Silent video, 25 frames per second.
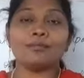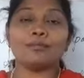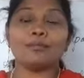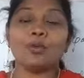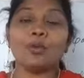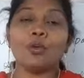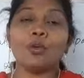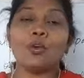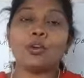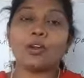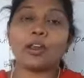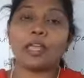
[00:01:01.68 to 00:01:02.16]

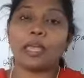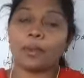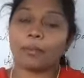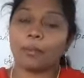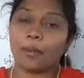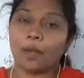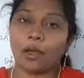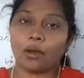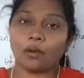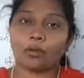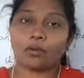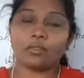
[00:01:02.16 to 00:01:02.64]
more
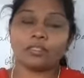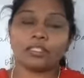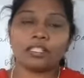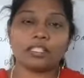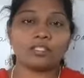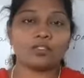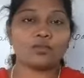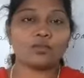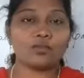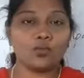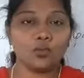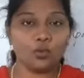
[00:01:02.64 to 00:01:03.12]
about
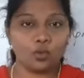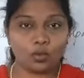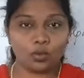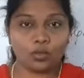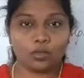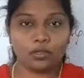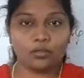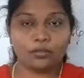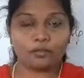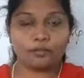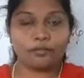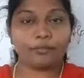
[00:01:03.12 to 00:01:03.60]
this
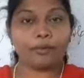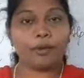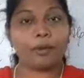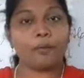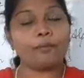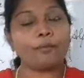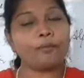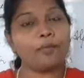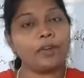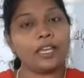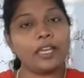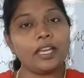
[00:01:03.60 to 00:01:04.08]
wool,
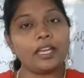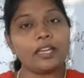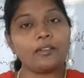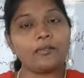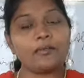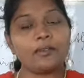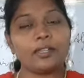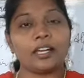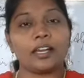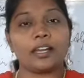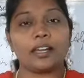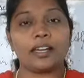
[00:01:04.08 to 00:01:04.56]
from where
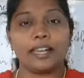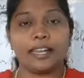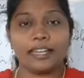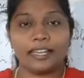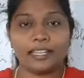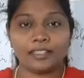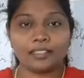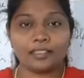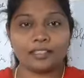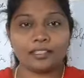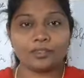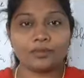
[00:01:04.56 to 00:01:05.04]
we are
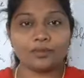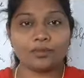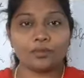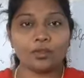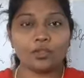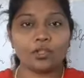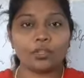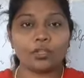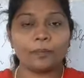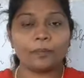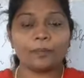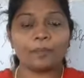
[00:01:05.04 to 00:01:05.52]
getting this
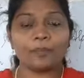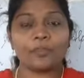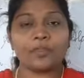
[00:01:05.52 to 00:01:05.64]
wool